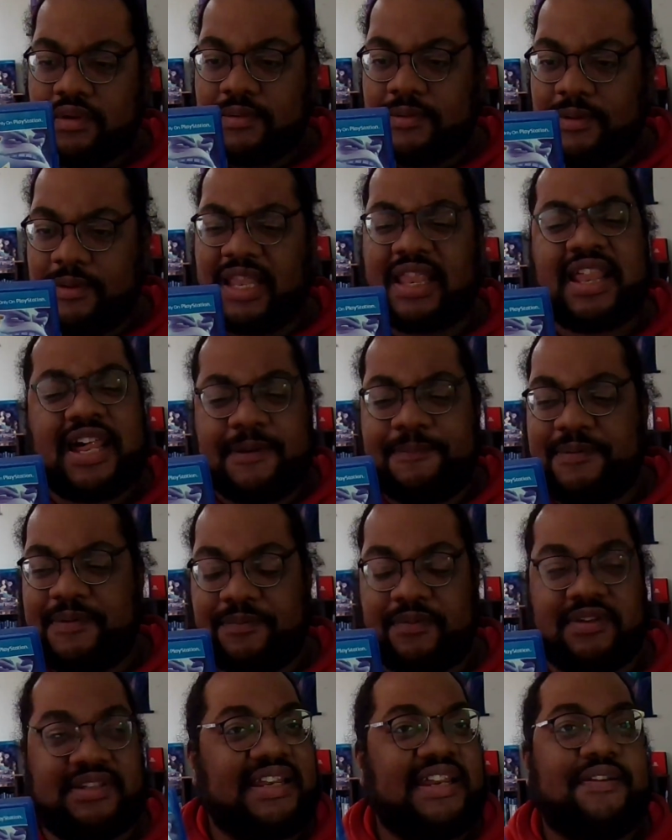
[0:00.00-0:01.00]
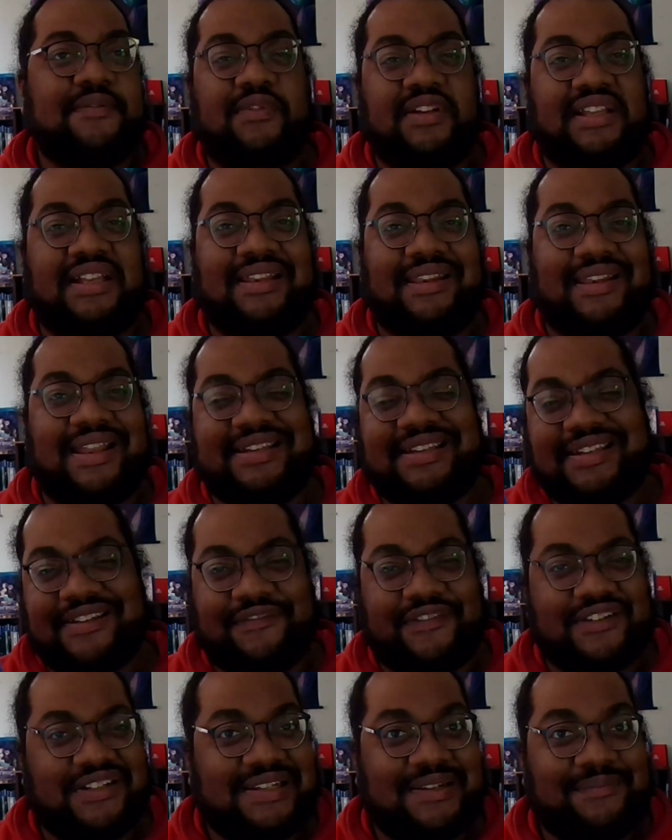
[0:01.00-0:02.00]
A lot of people didn't really like it
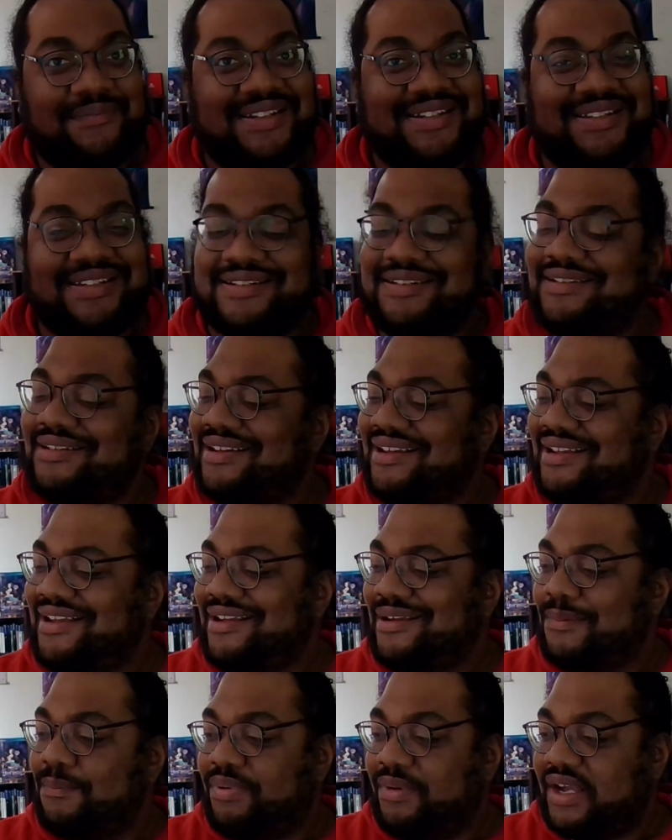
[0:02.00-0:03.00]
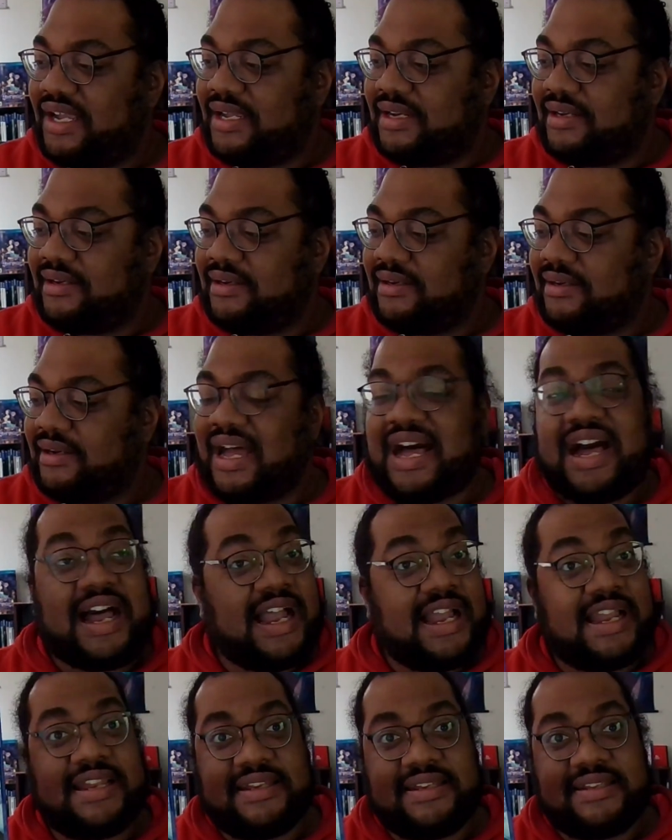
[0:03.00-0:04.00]
for some reason, but
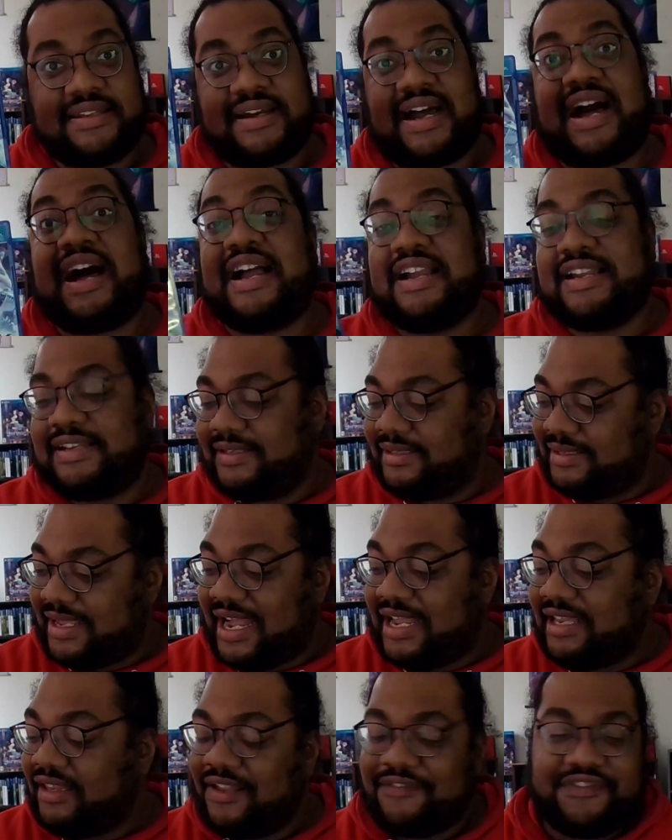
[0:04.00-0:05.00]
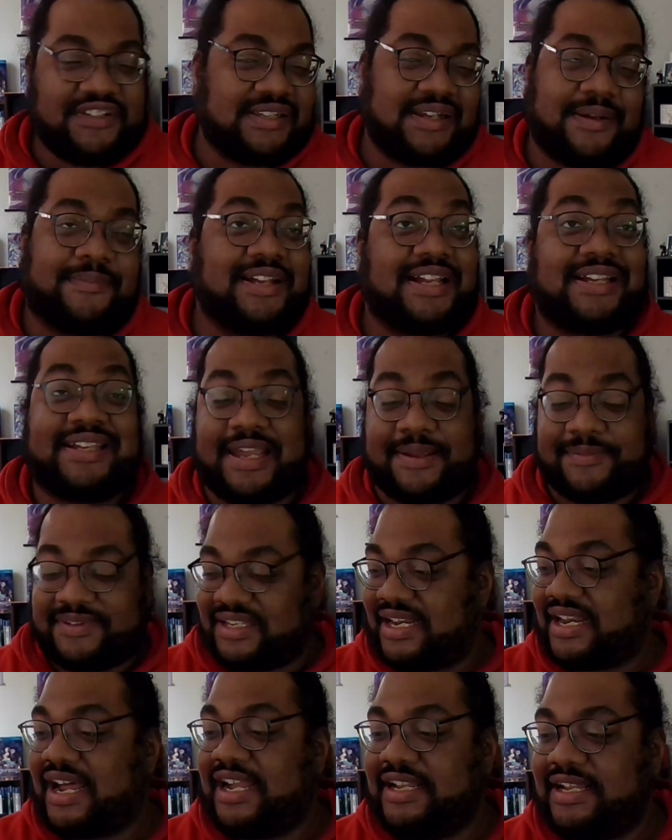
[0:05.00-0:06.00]
I love the Spider-Man games,
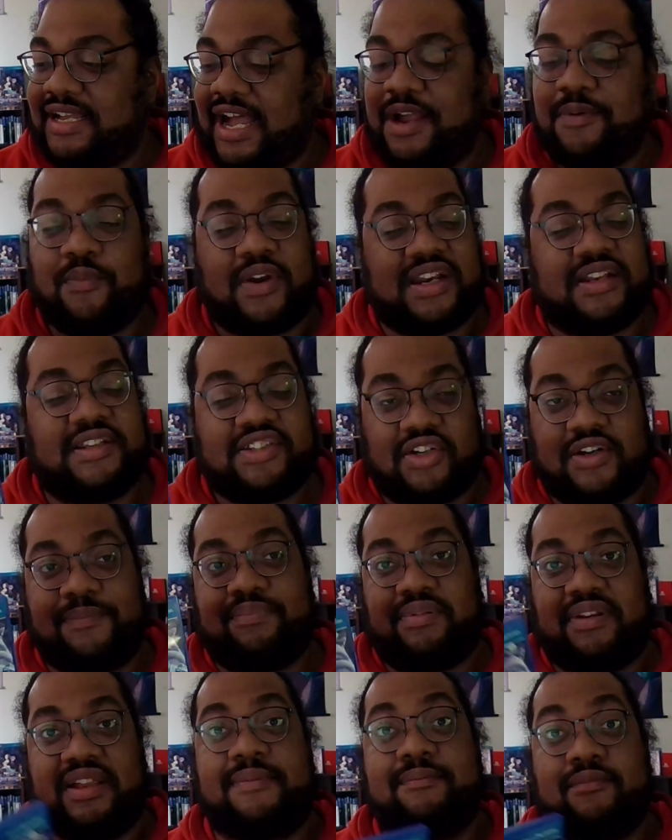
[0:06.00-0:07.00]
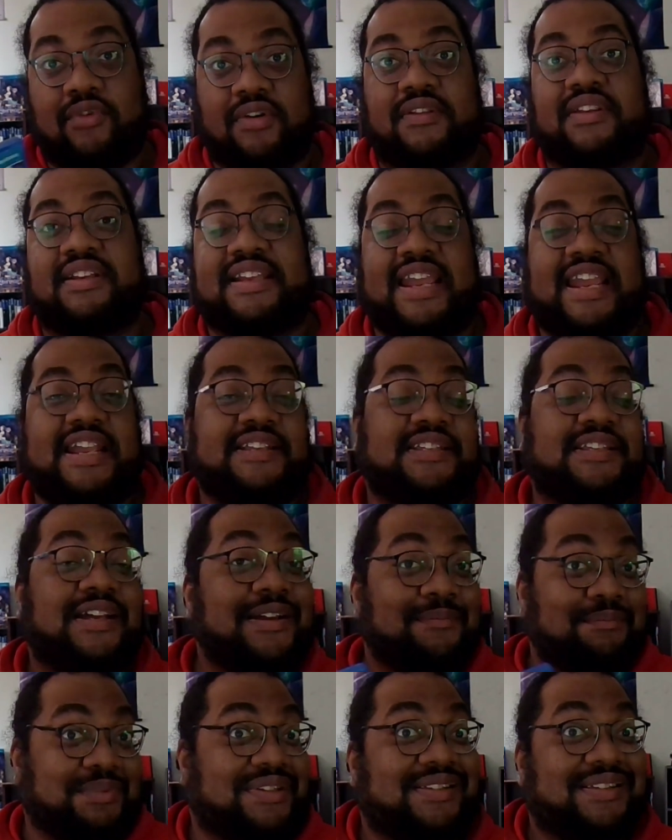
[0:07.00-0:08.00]
and I want to start playing more of the games
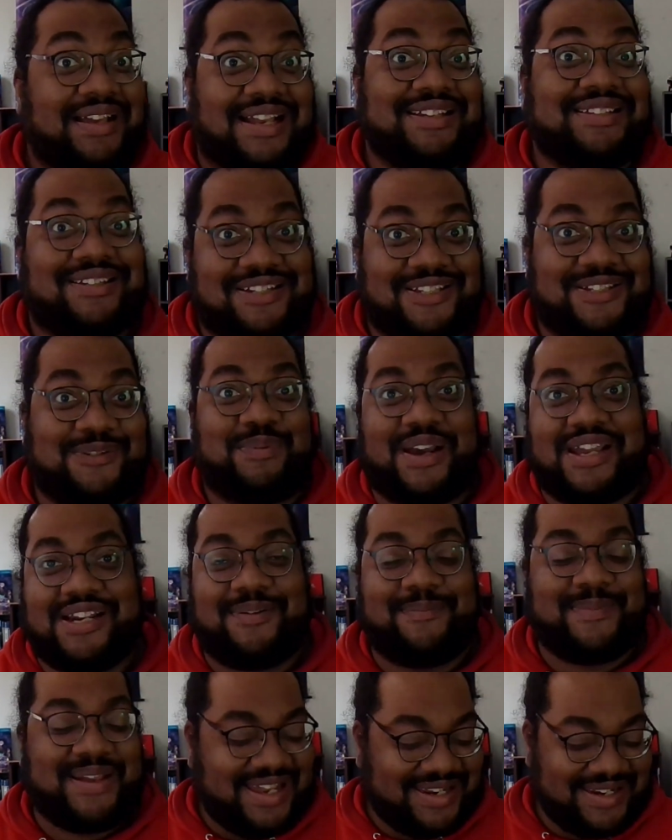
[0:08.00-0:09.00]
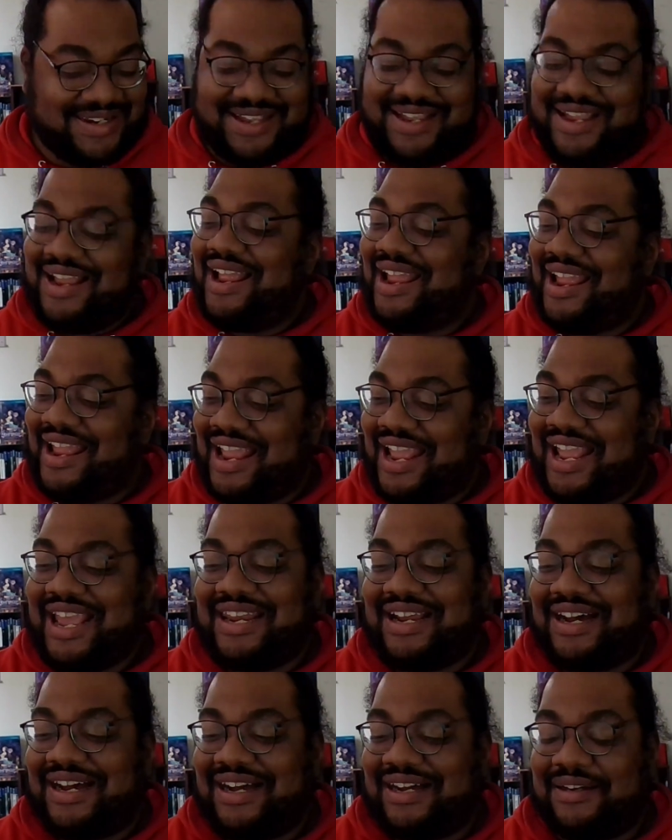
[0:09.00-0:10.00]
besides just Spider-Man, and
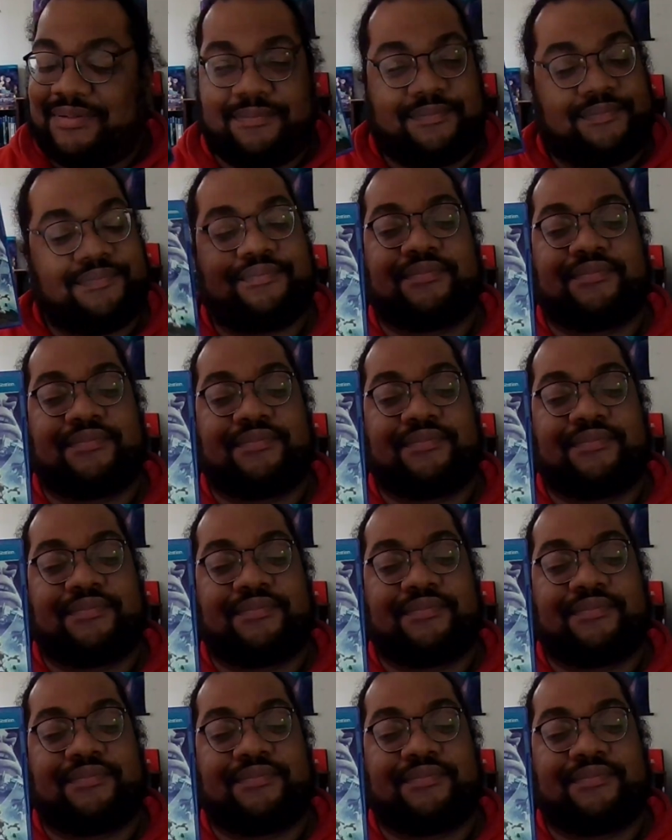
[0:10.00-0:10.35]
I'm